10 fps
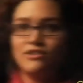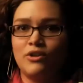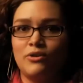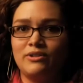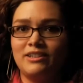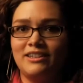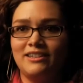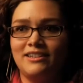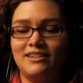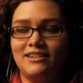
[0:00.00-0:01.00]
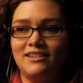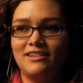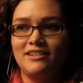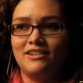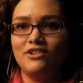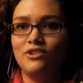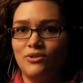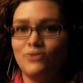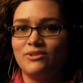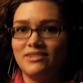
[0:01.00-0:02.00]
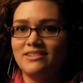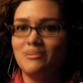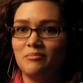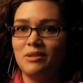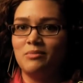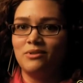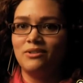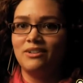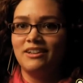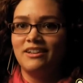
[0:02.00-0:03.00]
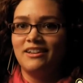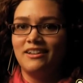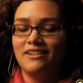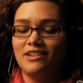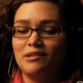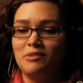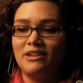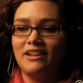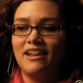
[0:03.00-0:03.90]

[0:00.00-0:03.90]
totally new to some people in the community.